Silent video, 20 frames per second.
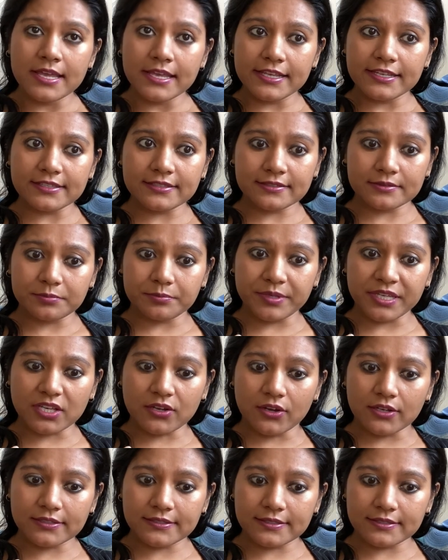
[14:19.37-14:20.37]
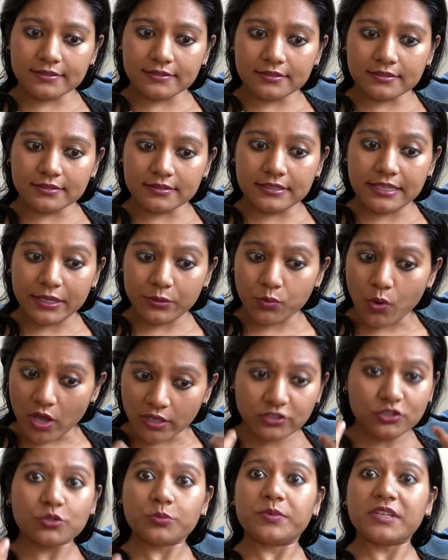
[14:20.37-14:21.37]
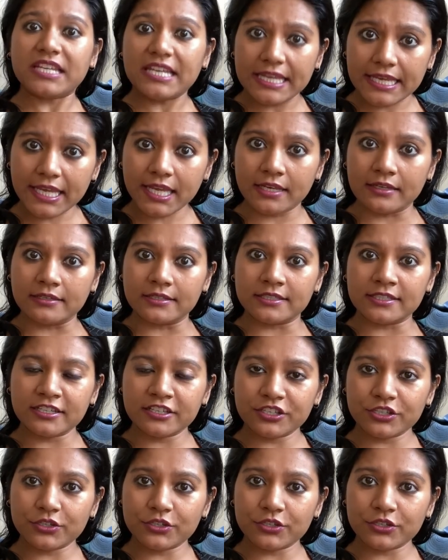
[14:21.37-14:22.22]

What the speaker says: is because they want to be healed.